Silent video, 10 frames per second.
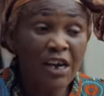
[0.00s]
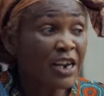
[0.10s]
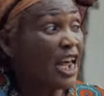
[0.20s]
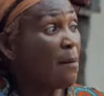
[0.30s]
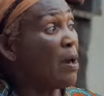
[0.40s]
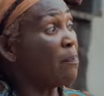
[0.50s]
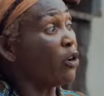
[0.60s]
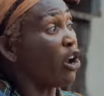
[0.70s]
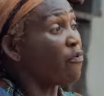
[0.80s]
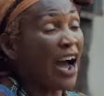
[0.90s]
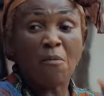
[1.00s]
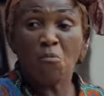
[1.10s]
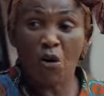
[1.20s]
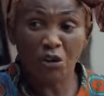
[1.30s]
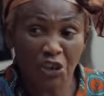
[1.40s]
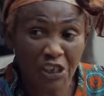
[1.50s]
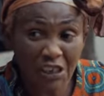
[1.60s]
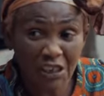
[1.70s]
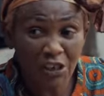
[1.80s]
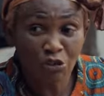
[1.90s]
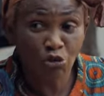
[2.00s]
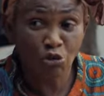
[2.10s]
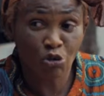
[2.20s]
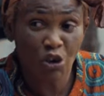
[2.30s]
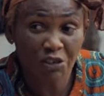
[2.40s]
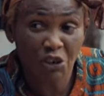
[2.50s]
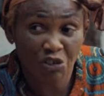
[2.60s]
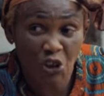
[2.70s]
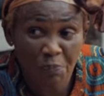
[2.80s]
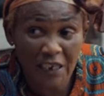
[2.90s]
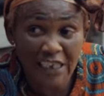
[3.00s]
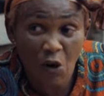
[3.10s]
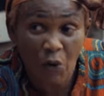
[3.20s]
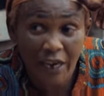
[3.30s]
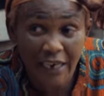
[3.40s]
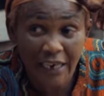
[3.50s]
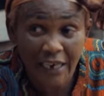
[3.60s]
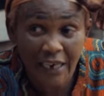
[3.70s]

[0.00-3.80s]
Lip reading: the people of Amuji do not disrespect their queen.